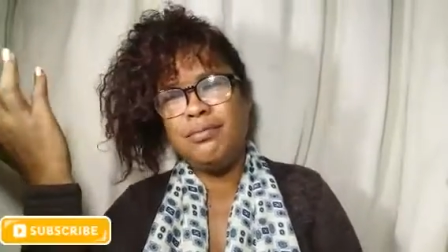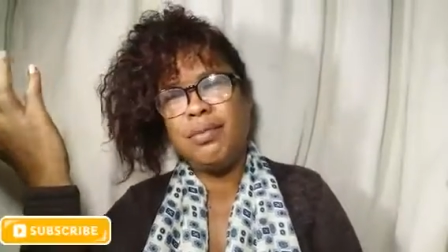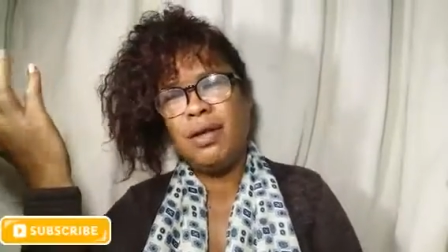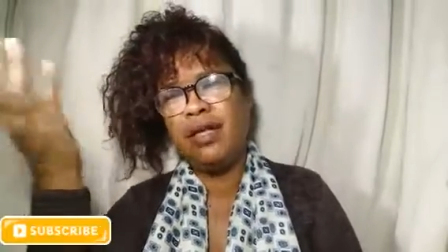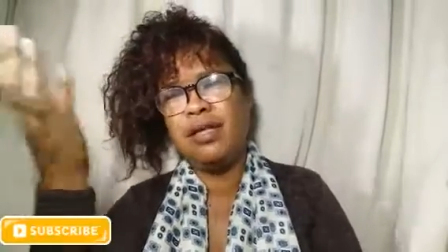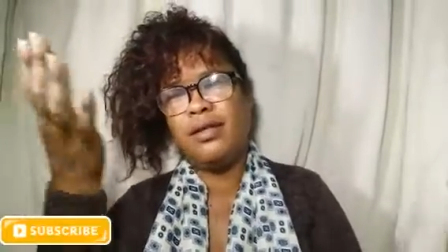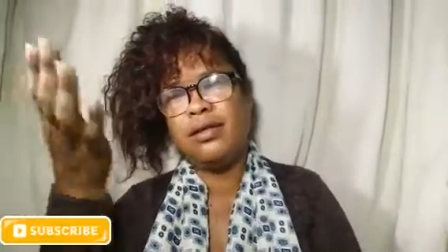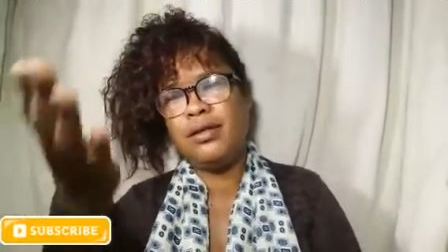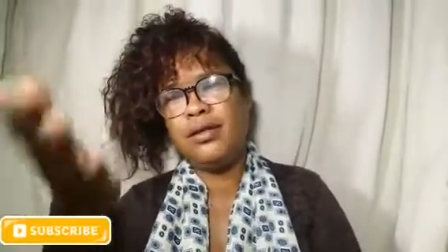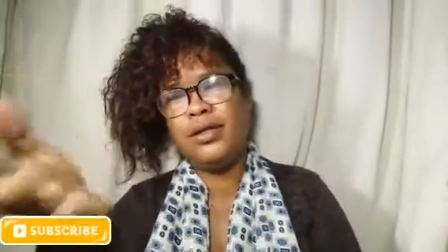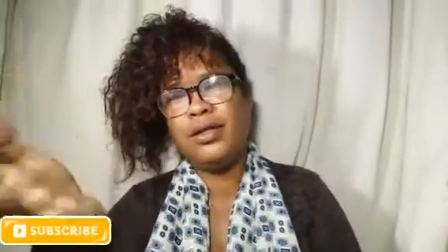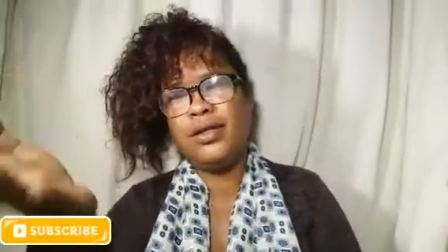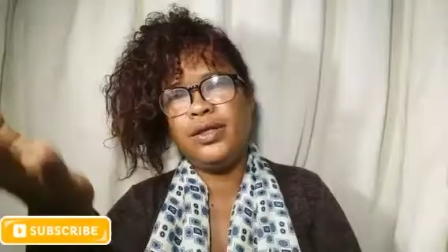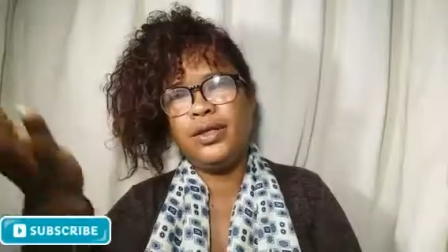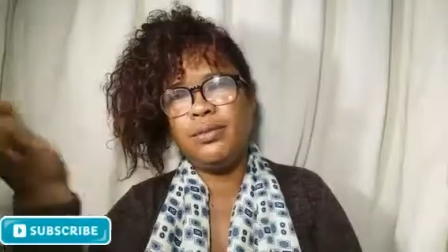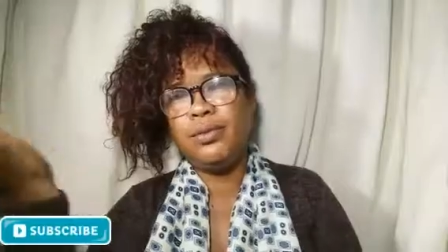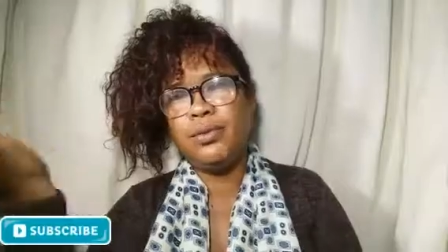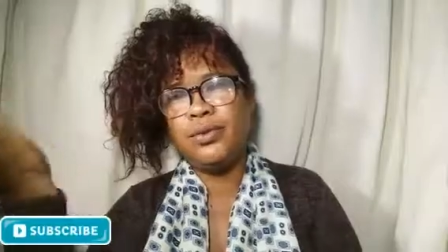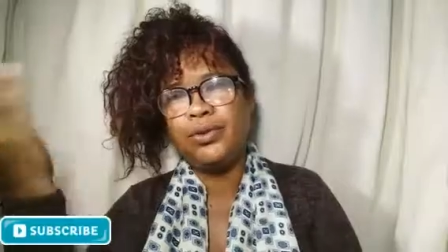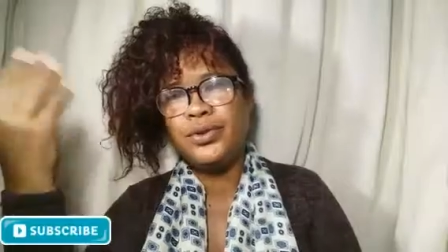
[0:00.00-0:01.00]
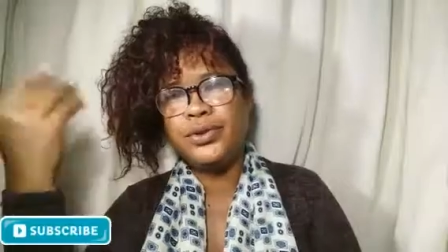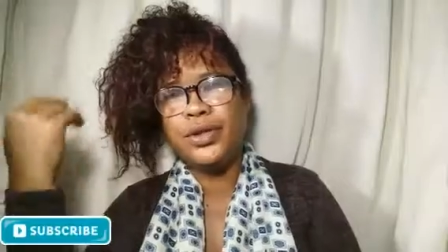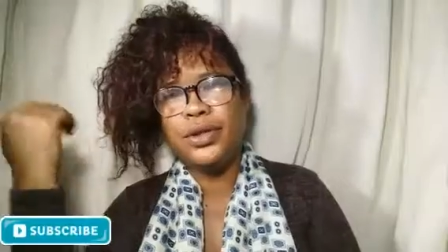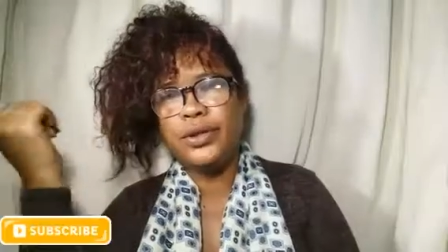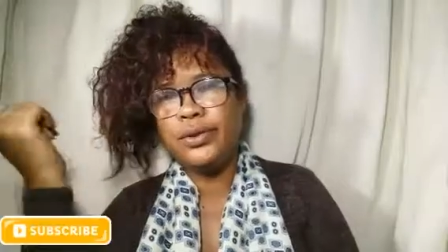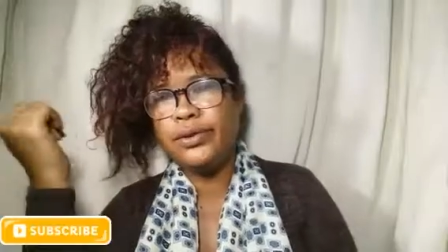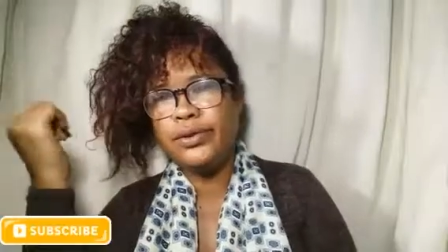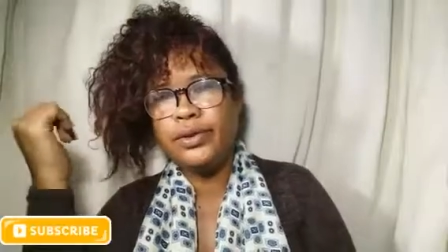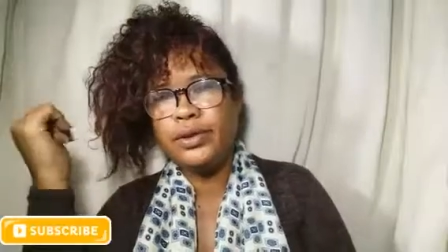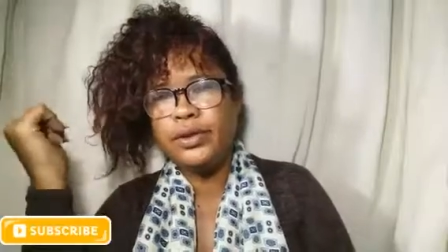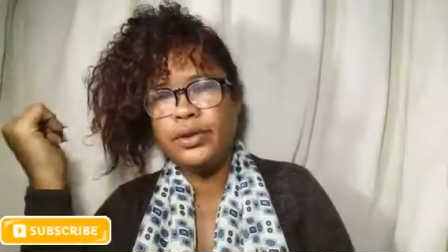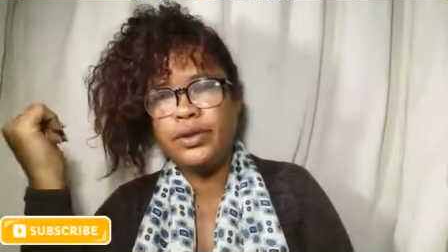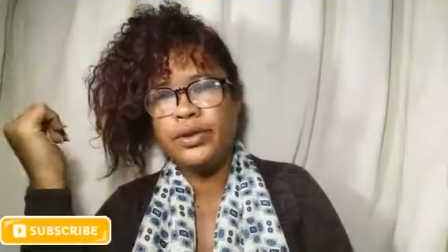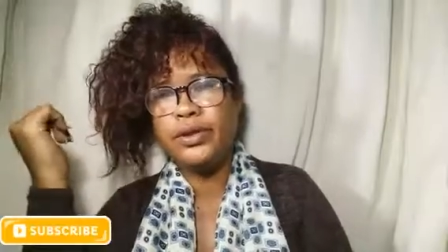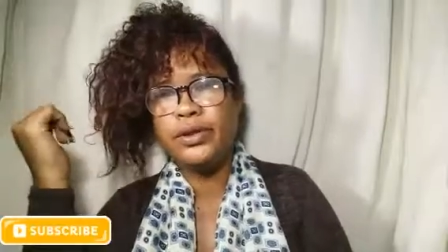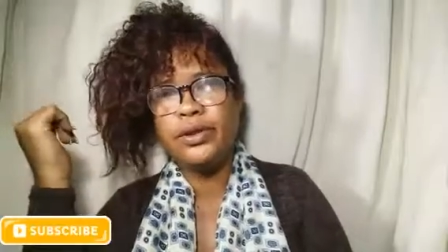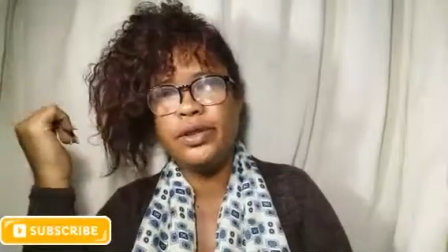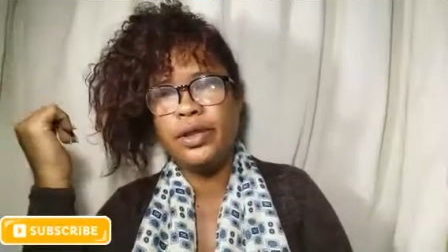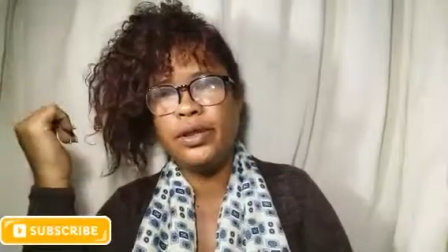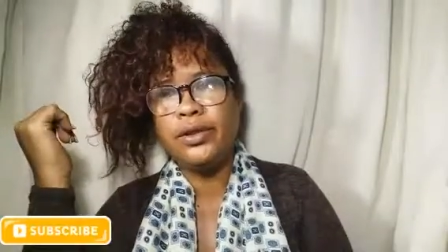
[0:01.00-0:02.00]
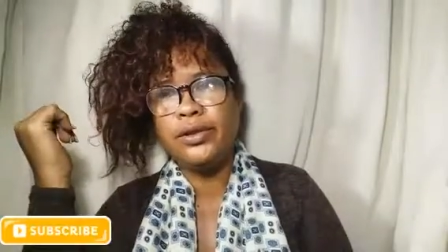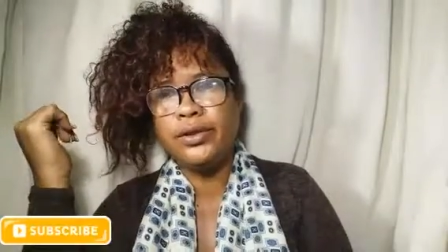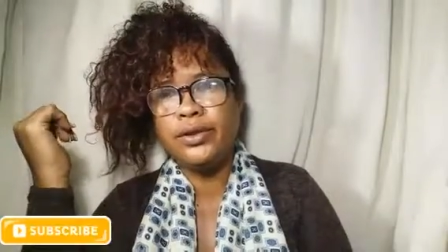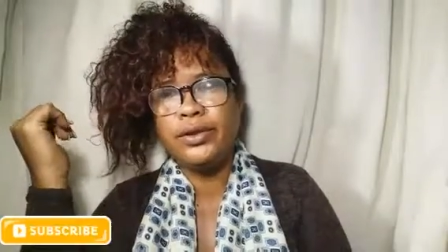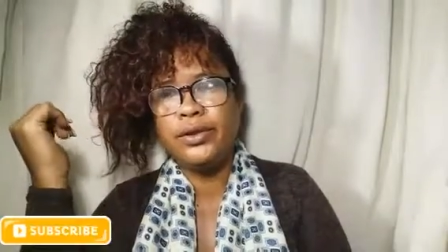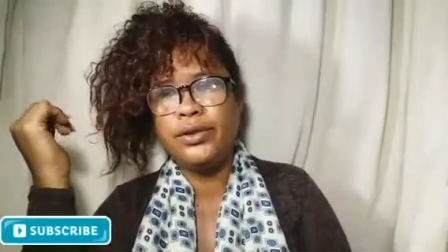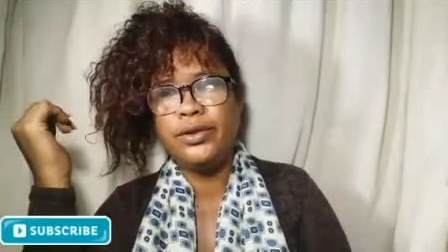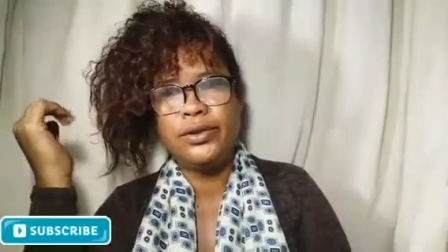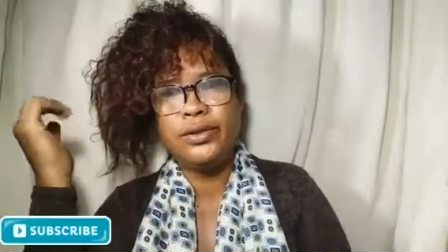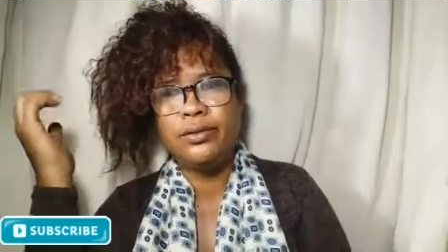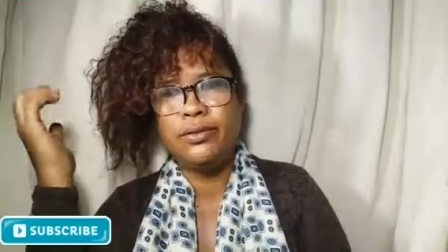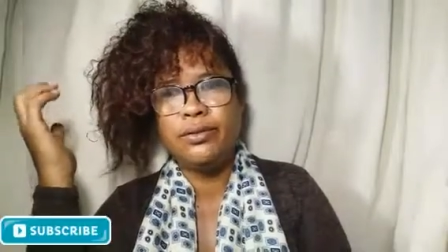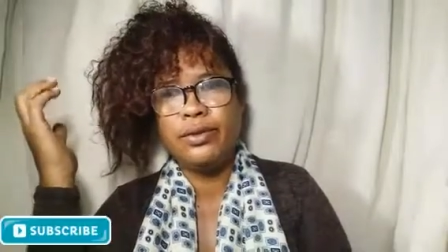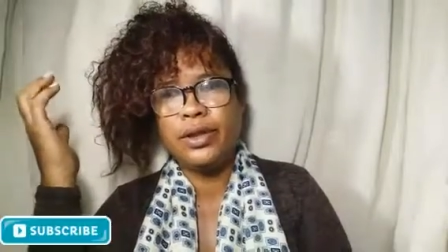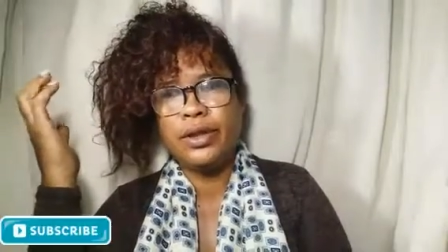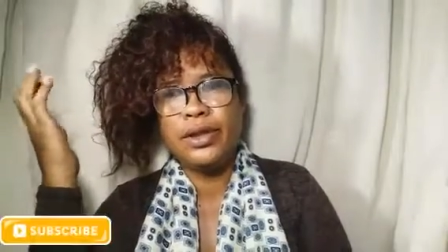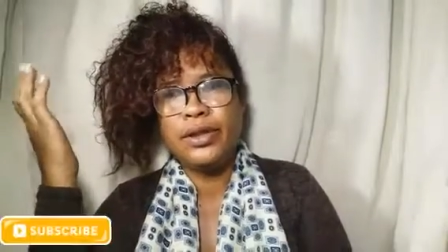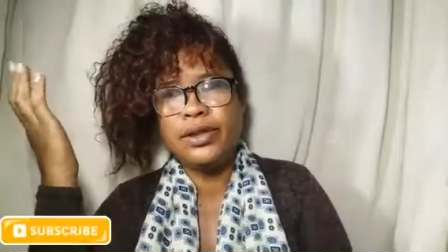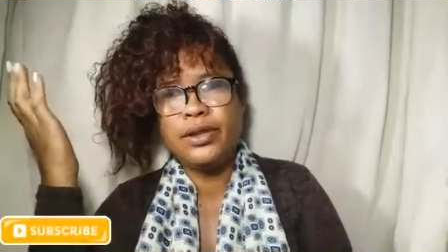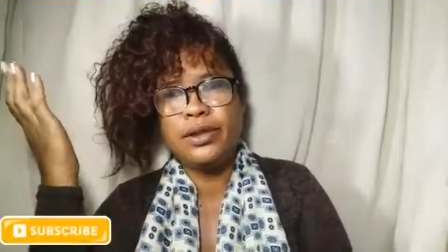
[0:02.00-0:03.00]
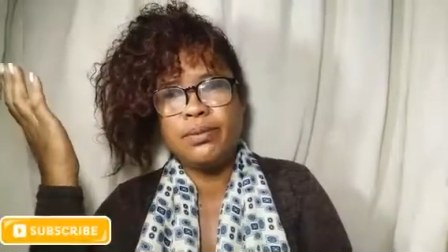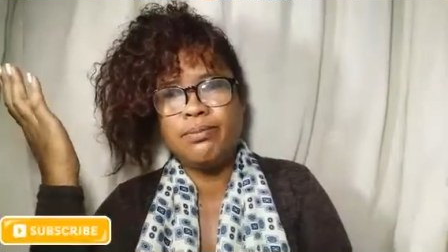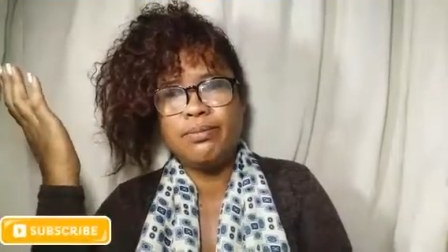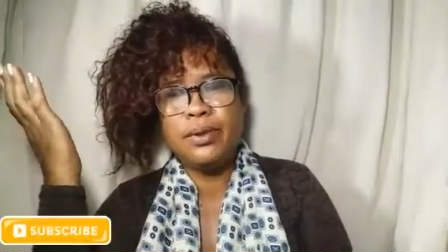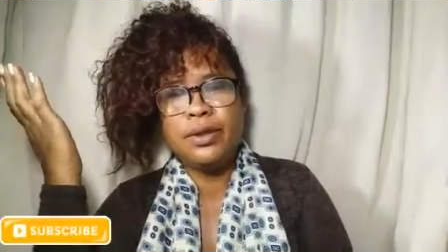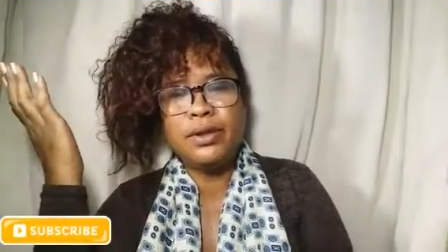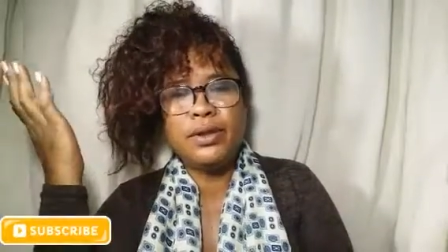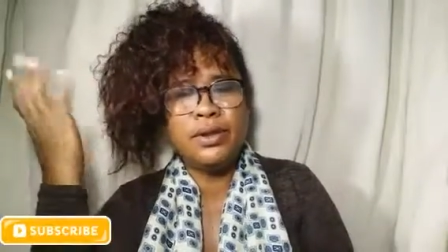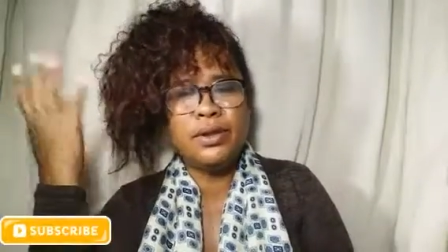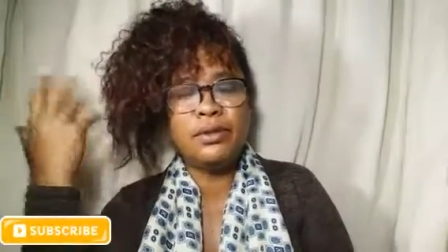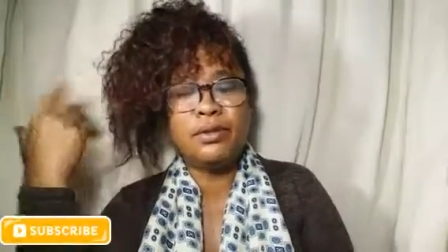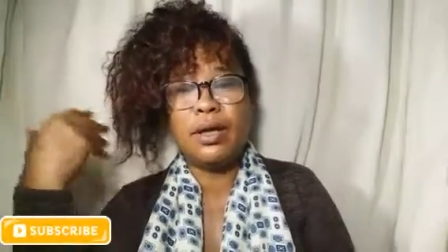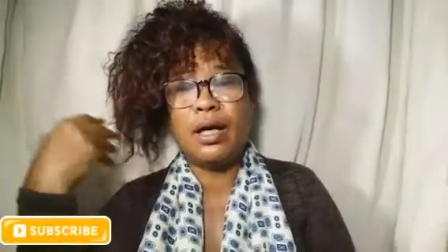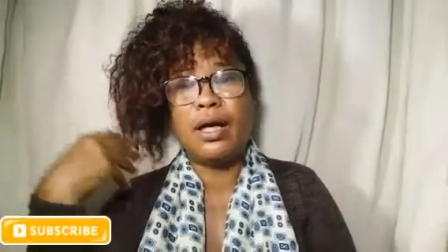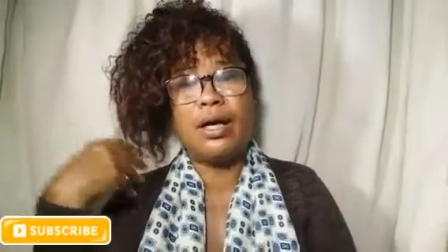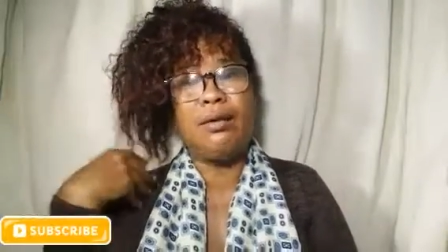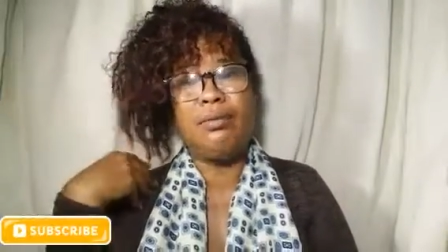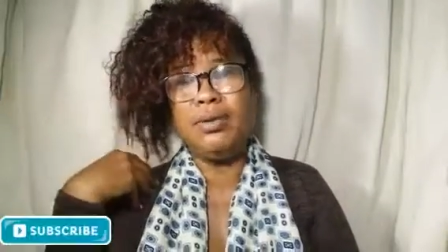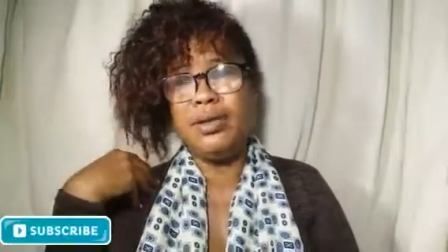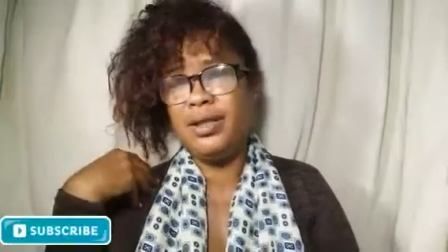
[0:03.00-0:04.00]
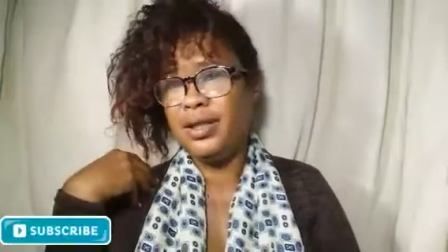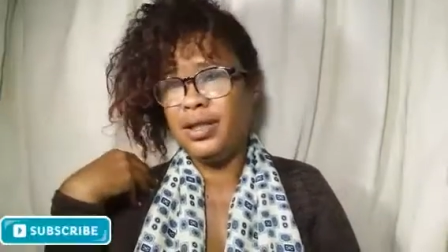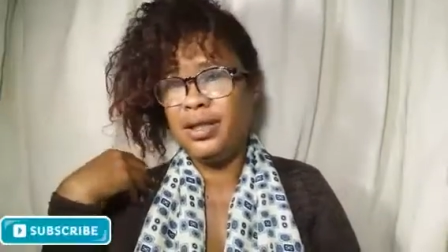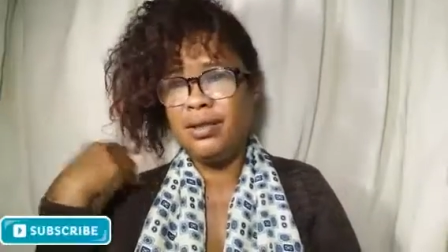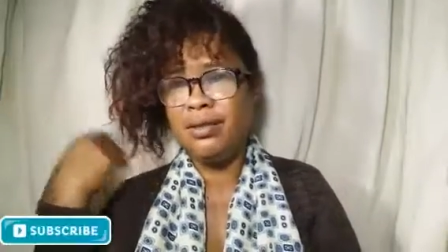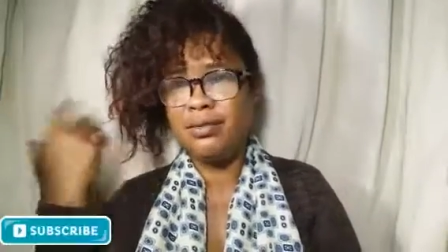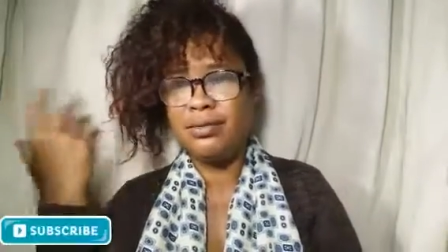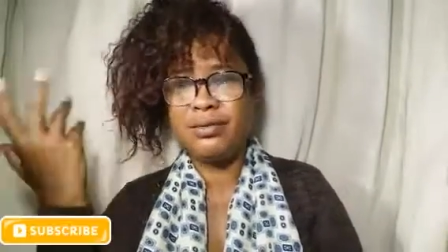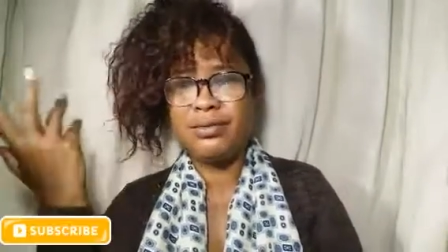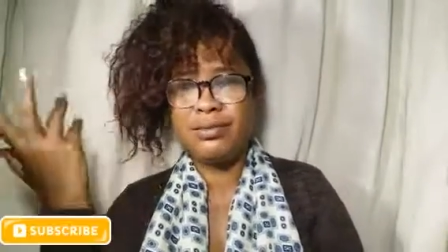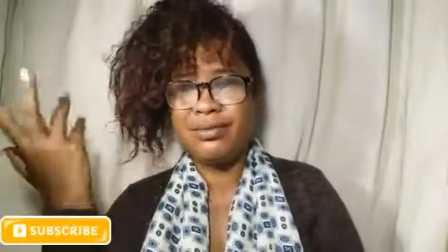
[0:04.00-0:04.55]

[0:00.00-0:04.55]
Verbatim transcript: But YouTube also, don't do what it's supposed to. I would know.